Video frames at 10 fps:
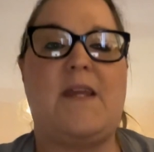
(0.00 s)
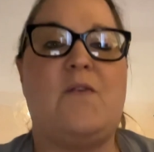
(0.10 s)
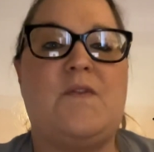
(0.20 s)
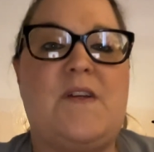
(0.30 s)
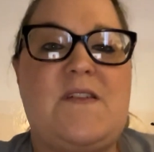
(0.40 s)

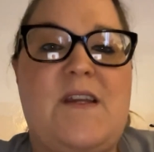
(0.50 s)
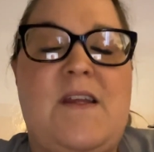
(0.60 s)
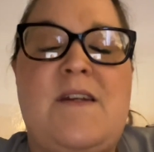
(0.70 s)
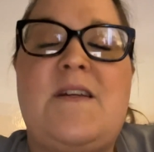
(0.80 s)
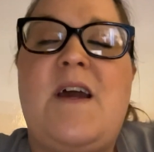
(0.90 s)
illness,
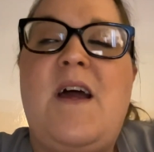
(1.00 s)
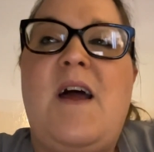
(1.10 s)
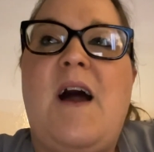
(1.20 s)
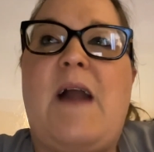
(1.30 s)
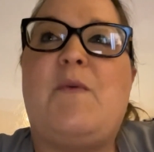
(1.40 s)
and
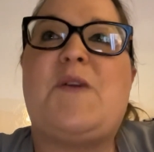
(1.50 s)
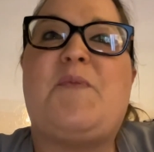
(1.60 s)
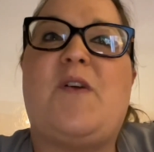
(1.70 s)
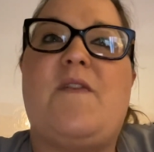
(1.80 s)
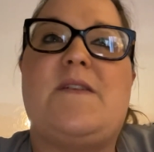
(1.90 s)
I want to
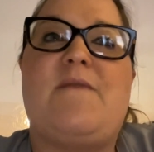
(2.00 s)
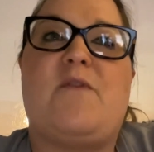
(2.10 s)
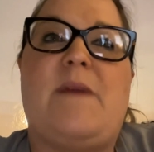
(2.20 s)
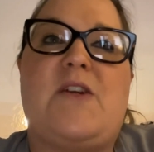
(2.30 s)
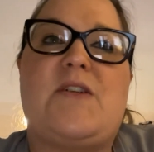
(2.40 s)
put all this
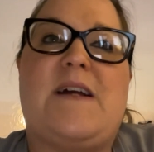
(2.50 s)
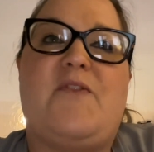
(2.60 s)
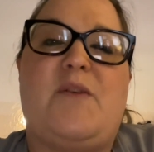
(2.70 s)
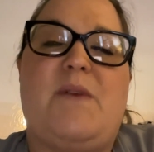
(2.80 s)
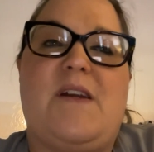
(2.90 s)
information out
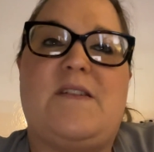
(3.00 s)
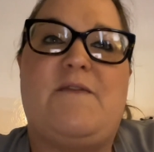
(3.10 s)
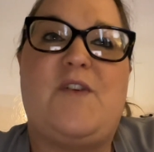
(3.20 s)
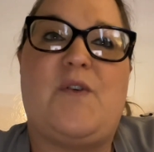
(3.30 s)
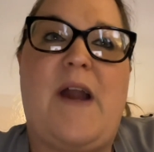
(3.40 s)
there because
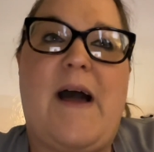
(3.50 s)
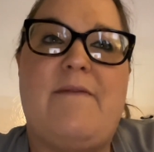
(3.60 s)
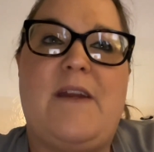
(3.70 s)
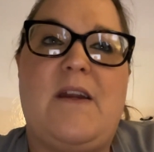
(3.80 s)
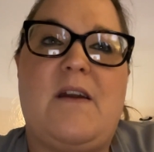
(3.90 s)
if you're
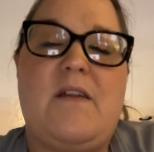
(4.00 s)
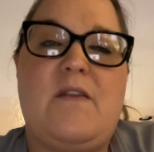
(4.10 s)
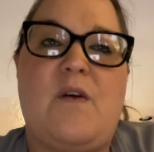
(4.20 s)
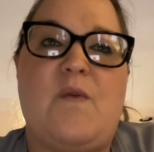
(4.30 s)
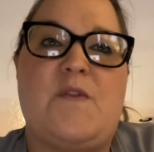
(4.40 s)
having
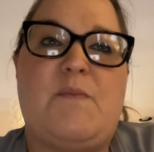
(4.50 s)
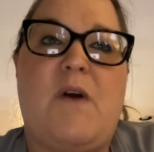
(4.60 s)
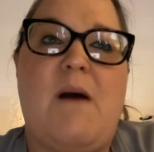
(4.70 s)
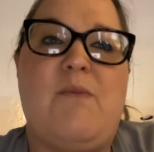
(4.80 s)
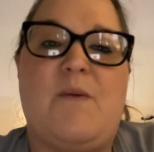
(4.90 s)
those
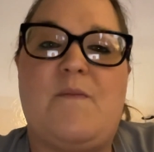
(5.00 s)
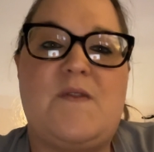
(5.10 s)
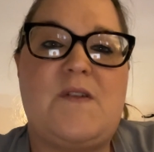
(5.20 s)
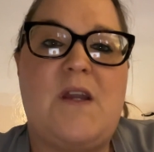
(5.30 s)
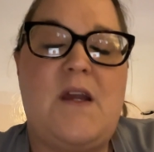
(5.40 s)

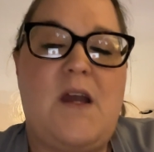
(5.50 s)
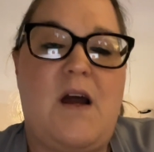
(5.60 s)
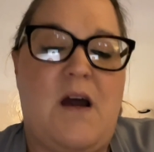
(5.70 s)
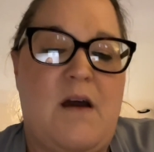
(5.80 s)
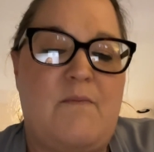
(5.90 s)
problems,
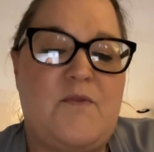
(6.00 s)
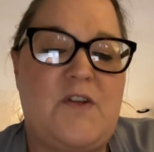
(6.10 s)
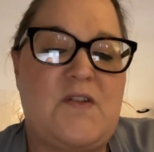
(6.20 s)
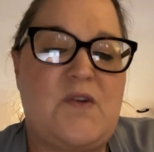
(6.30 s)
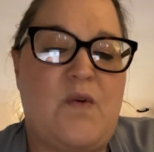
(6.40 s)

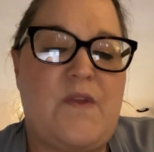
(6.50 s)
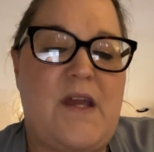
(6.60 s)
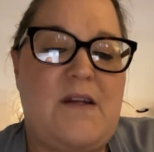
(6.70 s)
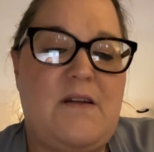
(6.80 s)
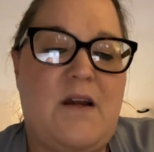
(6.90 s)
just know
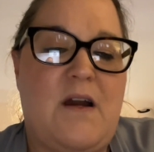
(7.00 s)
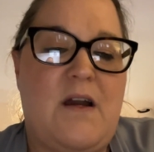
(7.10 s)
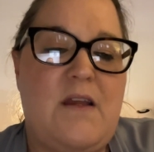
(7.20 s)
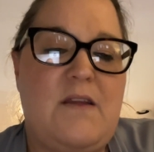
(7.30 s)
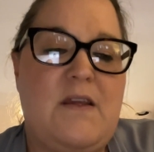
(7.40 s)
that
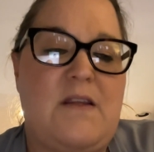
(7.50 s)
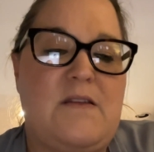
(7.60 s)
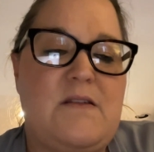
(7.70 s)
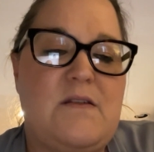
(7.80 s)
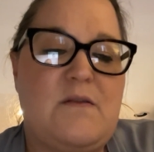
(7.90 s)
you
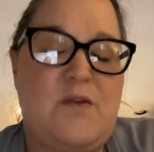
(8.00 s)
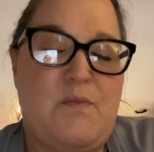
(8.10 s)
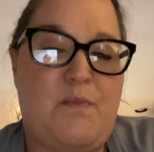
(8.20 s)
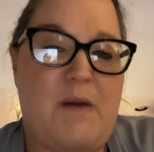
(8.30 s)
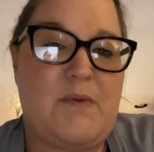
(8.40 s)

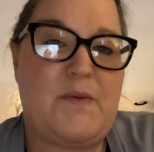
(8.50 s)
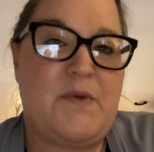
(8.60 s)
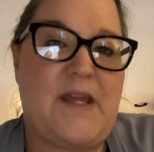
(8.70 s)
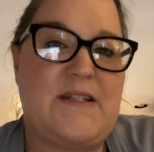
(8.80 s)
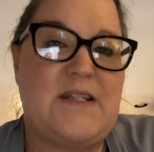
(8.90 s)
probably
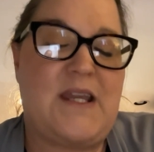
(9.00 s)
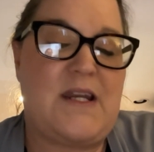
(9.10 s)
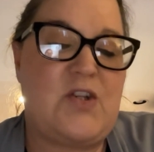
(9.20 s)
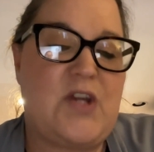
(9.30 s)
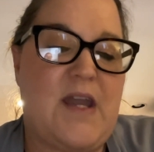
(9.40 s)
would like to get
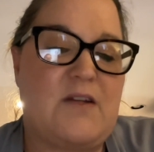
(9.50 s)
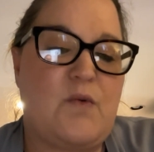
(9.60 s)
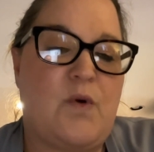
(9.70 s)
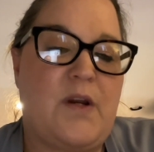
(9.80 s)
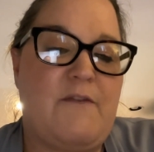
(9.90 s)
it checked,
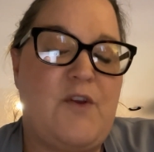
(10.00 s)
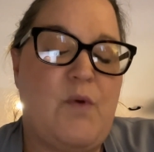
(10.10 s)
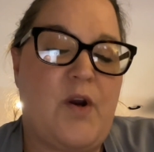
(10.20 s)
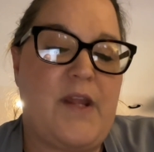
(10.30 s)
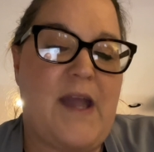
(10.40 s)
or if you
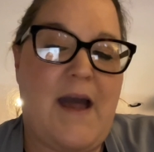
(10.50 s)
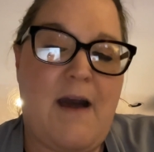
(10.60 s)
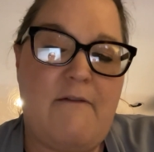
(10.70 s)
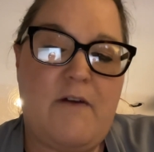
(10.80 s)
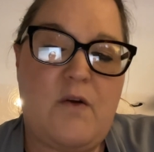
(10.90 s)
already
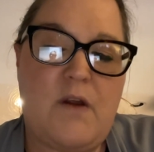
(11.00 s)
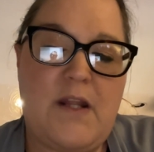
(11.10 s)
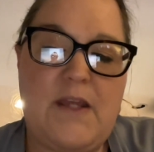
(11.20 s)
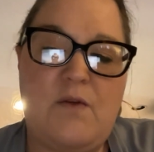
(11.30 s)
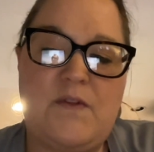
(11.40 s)
have a
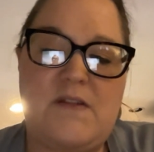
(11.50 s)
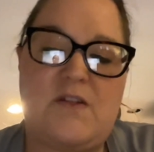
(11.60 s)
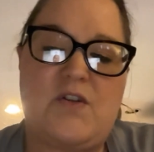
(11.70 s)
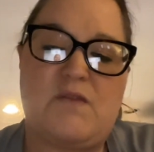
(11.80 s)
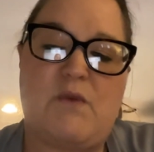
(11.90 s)
chronic illness
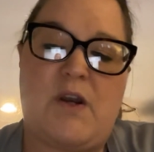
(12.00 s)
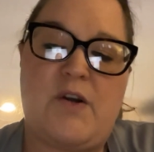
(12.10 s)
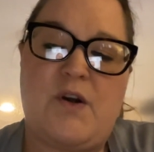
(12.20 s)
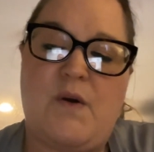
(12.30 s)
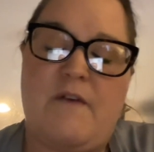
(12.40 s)
and just want to
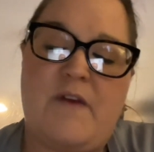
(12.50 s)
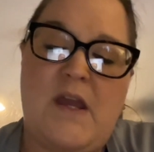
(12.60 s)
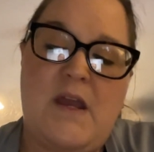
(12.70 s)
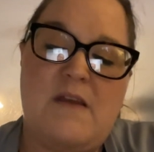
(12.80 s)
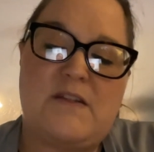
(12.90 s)
know if
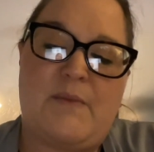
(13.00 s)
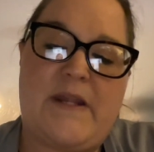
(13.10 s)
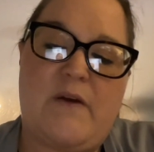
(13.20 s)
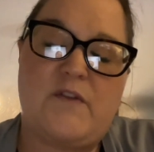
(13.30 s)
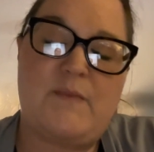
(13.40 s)
somebody
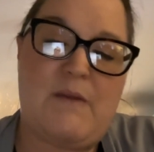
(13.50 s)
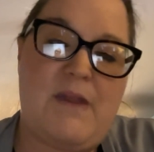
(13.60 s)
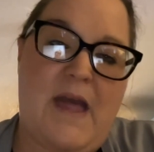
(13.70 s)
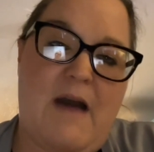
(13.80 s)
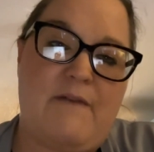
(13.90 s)
else may be
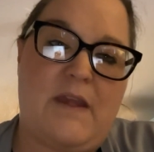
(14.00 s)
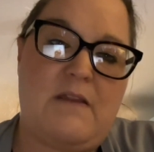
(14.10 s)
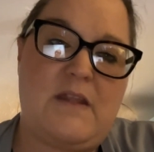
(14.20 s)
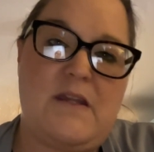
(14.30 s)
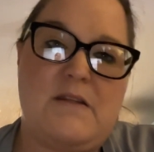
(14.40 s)

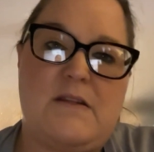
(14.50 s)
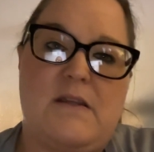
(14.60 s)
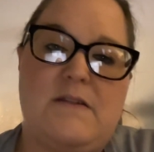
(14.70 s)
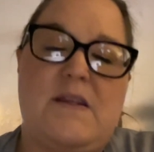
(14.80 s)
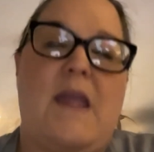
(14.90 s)
having these
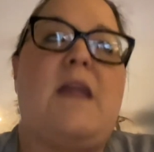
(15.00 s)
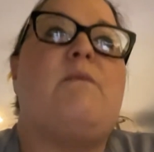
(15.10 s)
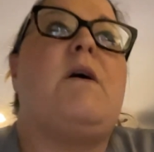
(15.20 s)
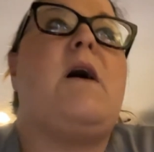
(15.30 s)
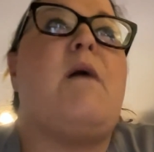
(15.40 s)

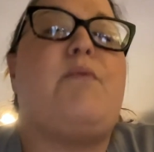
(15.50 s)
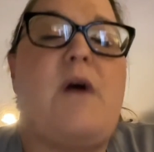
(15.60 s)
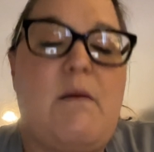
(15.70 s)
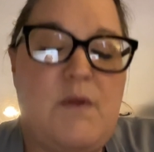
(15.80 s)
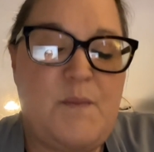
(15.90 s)
same
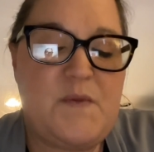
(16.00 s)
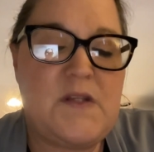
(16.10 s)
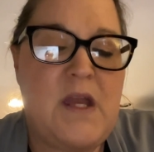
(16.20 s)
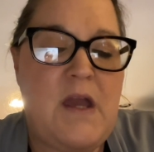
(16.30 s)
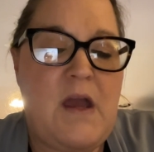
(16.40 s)
problems.
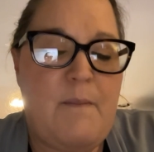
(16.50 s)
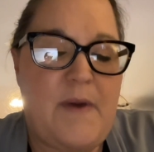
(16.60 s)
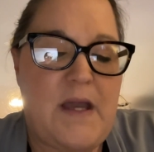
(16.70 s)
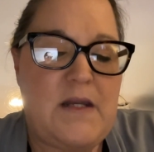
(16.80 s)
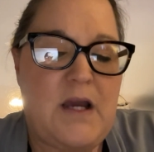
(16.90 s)

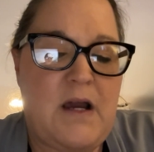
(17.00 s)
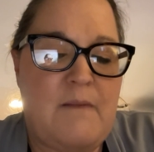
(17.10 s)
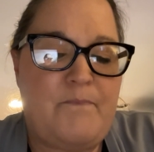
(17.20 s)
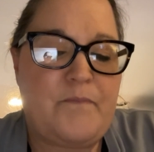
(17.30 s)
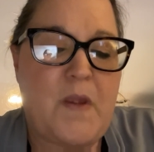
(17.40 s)
But
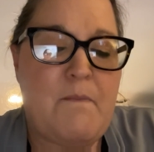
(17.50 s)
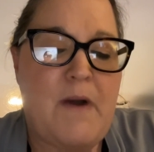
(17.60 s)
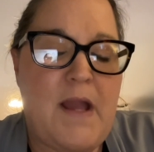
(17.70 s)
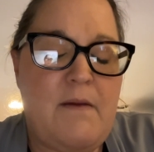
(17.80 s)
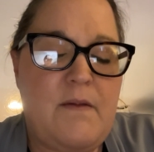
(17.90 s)

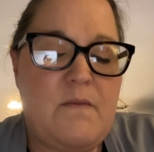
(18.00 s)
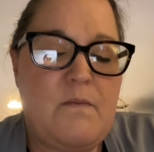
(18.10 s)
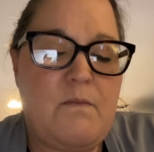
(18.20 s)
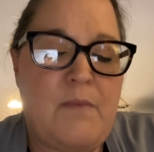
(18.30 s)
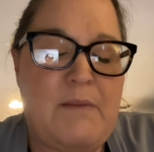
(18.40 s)
my
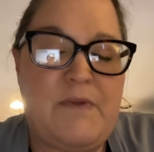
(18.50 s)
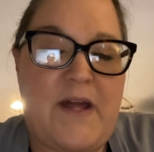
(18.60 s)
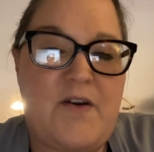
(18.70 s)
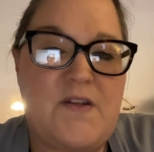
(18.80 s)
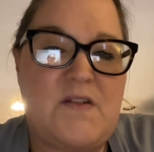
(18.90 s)

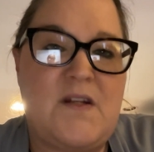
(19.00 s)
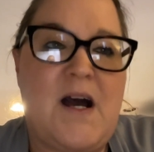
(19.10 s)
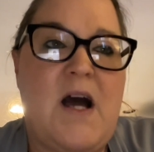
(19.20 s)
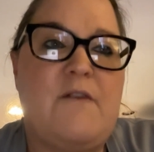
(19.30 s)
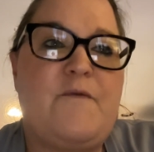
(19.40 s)
bladder does
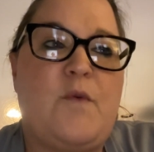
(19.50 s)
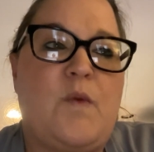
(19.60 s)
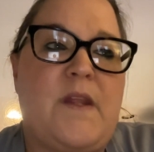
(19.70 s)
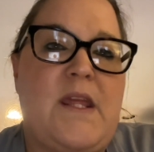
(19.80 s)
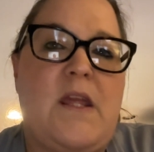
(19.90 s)
not
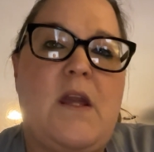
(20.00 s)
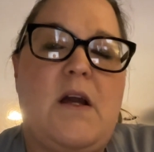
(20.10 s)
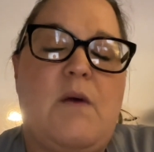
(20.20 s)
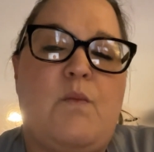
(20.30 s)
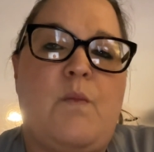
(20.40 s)
fully
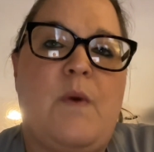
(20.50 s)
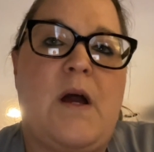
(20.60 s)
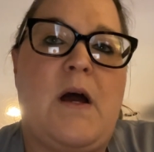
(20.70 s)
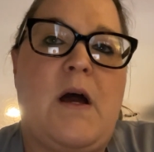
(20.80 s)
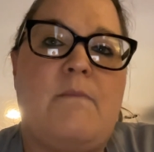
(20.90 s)

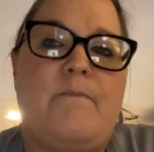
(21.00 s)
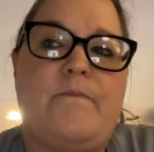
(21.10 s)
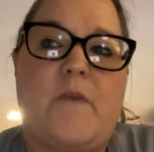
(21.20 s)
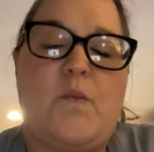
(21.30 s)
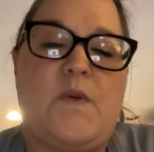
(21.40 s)

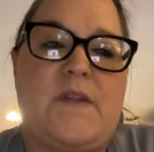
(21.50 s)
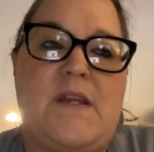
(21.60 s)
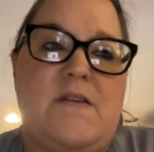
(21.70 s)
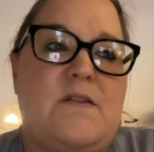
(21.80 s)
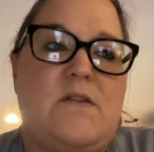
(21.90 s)

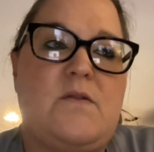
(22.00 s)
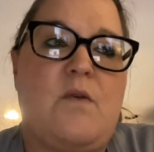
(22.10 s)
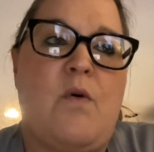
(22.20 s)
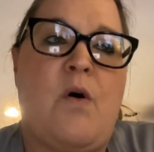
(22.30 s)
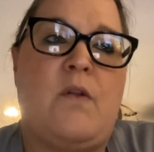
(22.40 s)
release
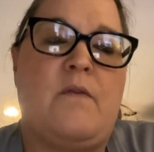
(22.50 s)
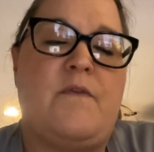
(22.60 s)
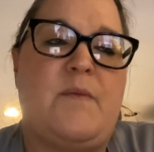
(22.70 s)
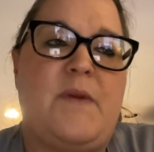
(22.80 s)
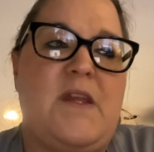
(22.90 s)
all of
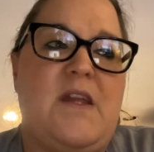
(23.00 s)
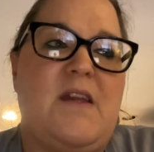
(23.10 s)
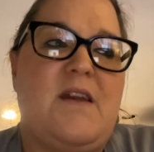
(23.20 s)
the pee.